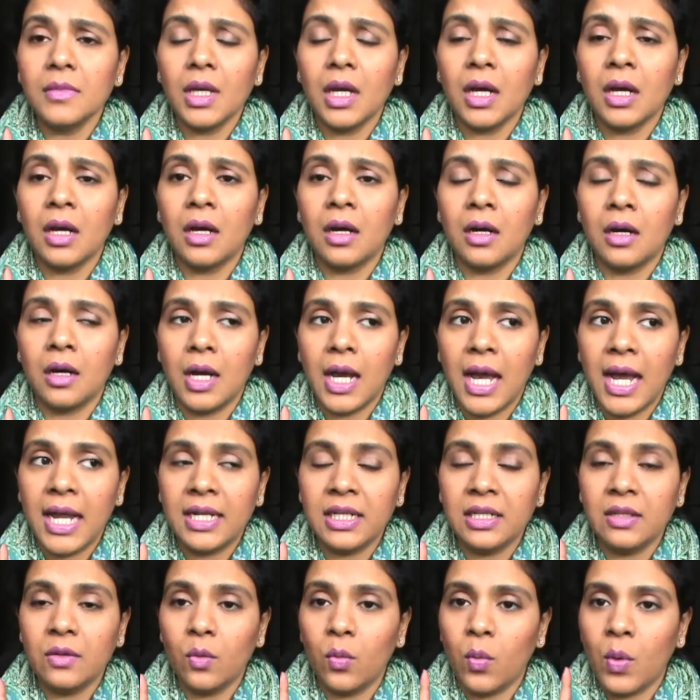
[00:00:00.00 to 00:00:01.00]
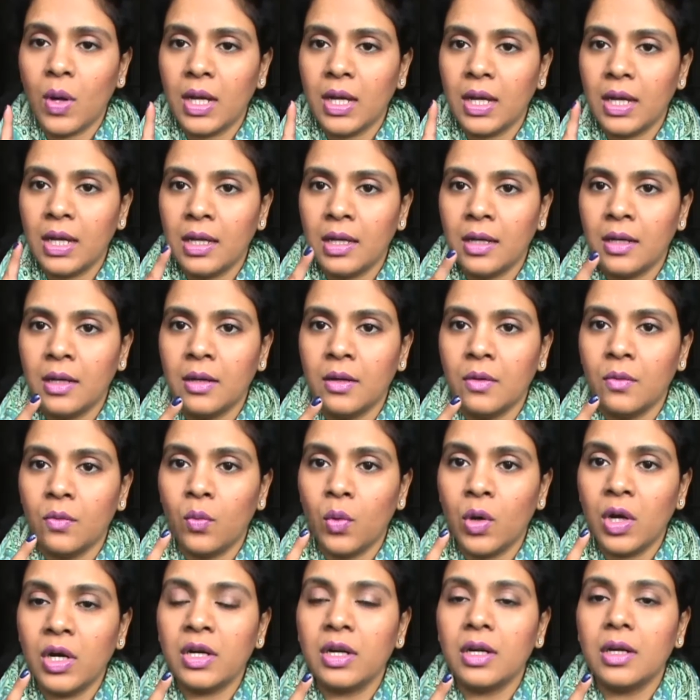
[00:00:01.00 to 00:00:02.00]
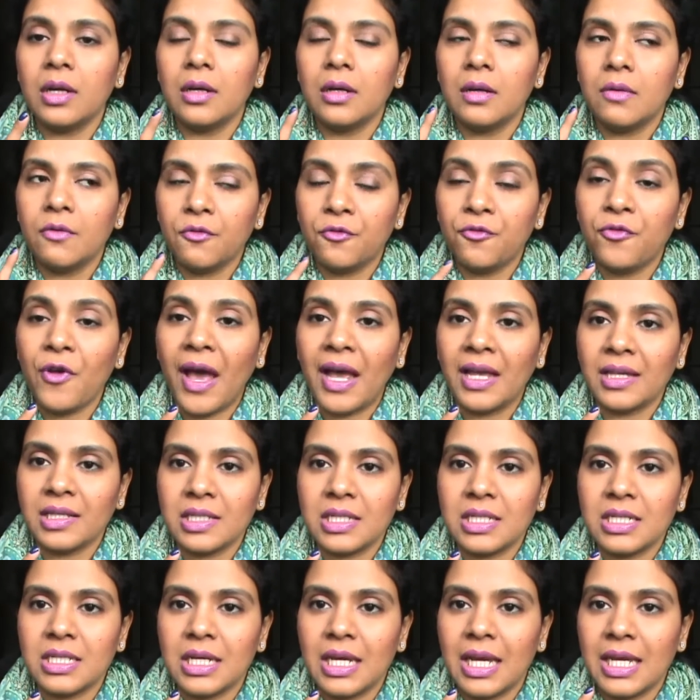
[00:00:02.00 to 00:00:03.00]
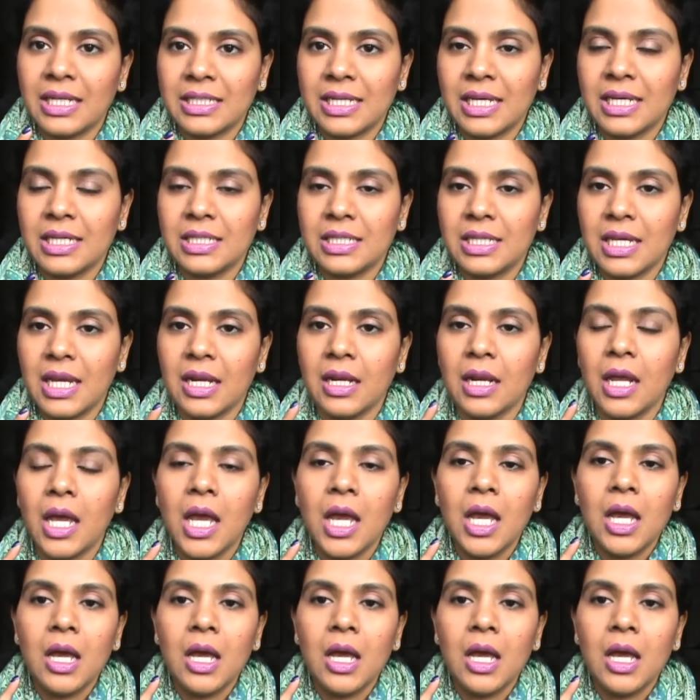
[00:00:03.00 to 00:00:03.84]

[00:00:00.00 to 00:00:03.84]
uh, and uh, work fast as I said